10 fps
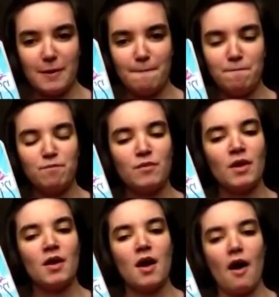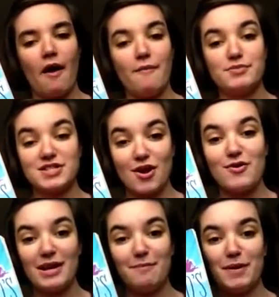them.
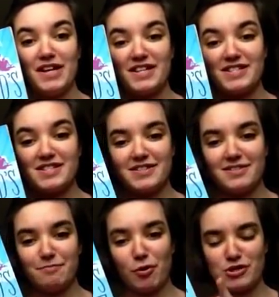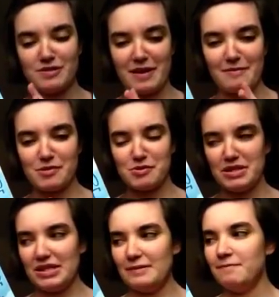Slowly, but it's blossoming
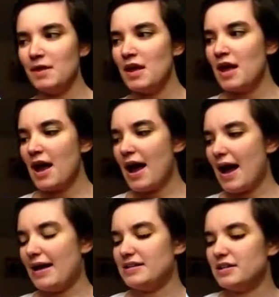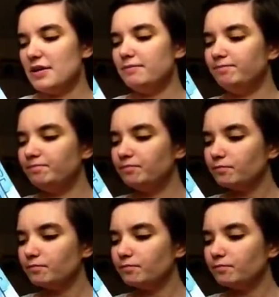between them. And